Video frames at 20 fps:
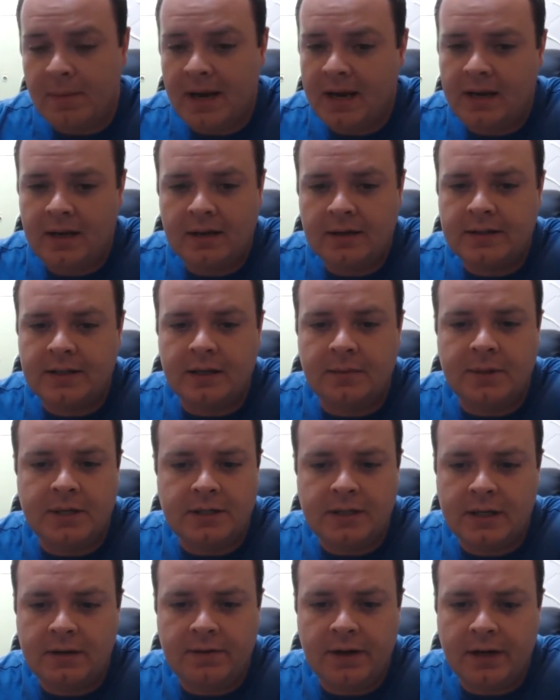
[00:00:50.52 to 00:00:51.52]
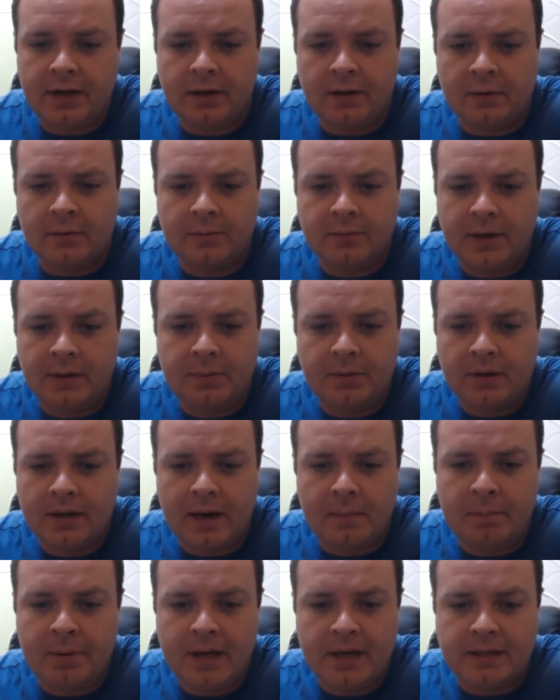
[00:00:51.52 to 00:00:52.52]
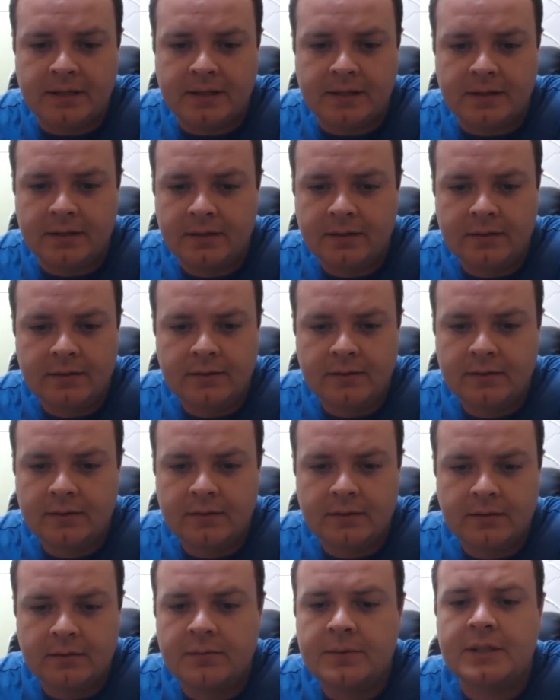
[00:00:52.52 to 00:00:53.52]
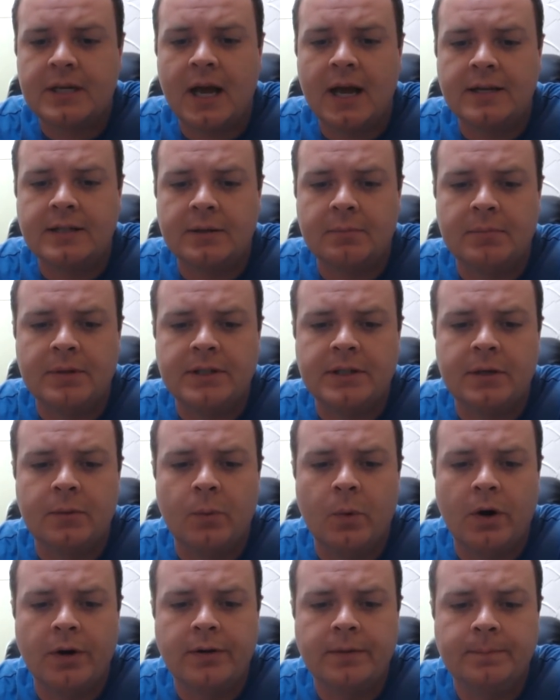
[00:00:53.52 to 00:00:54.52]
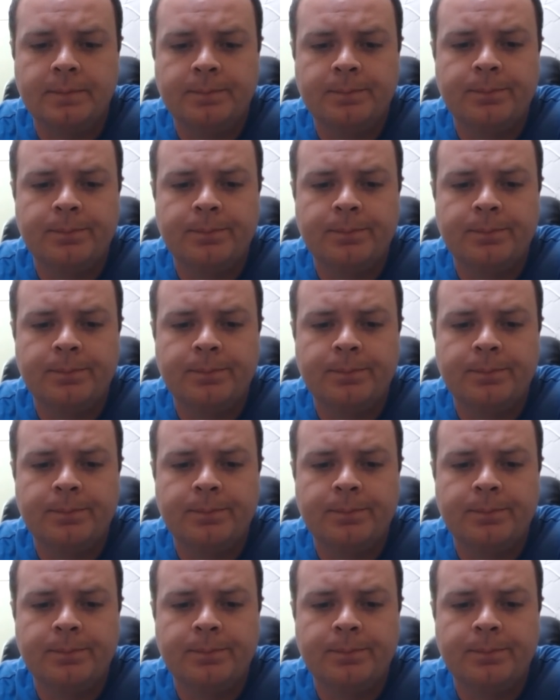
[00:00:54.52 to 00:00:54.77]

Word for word: making a TBC video. People will get pissed. Besides, I'm busy in what?